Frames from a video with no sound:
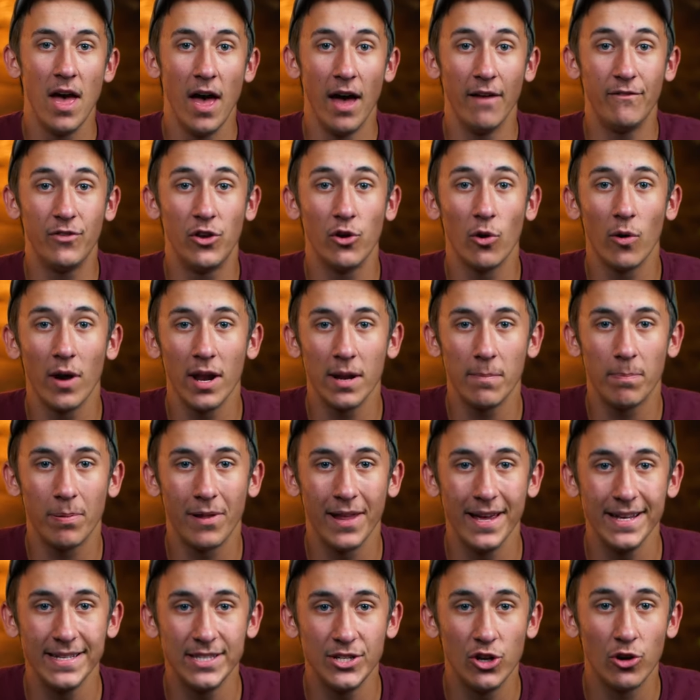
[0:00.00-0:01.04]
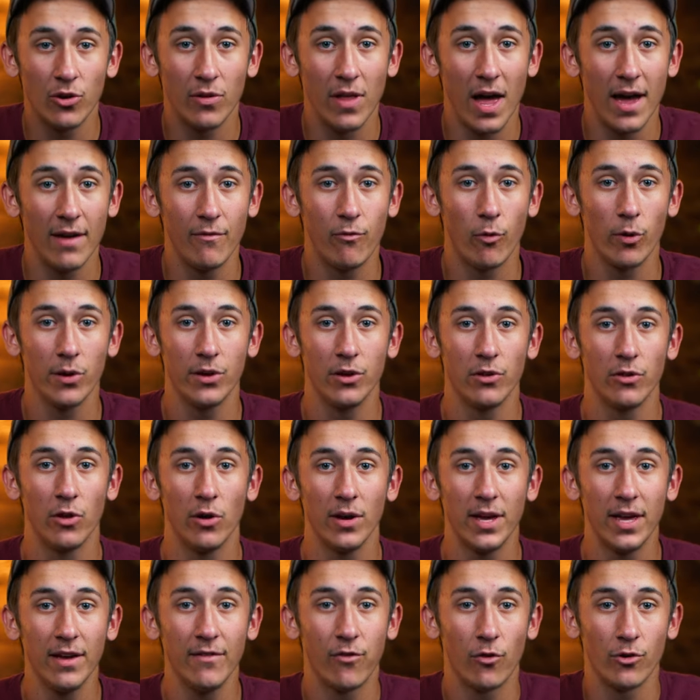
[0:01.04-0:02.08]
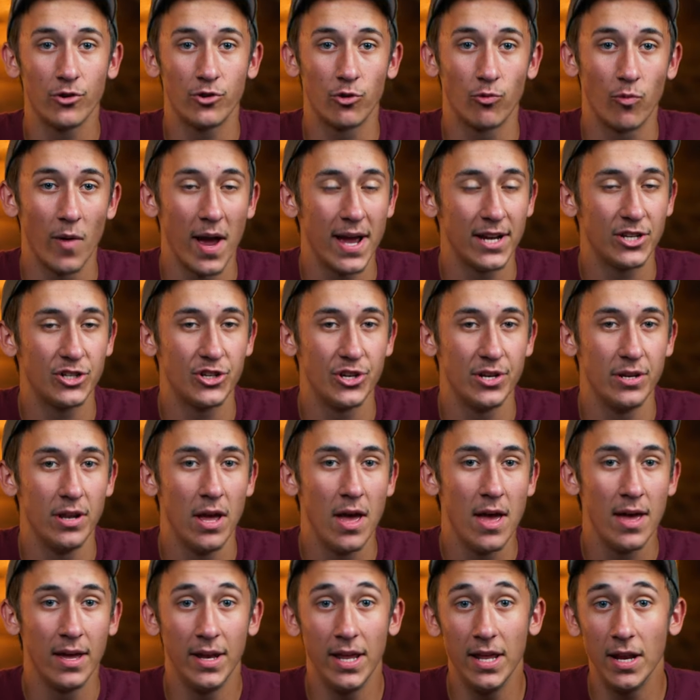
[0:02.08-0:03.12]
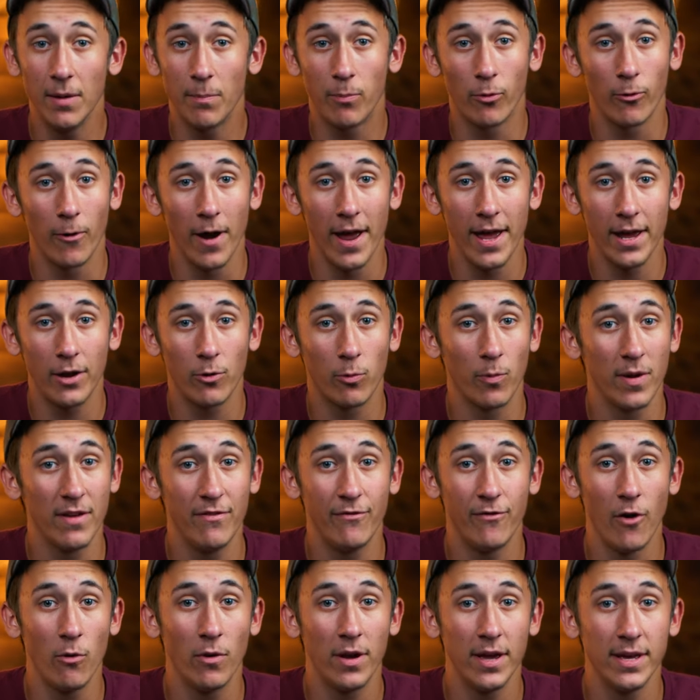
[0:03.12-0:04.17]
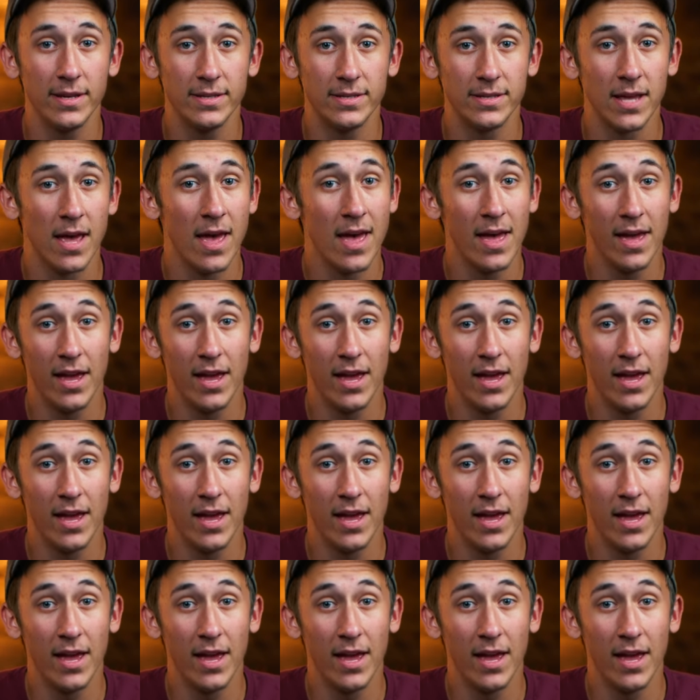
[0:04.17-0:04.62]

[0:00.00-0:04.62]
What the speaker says: If you're at a place in your life where you're looking for direction, need a break, refocus,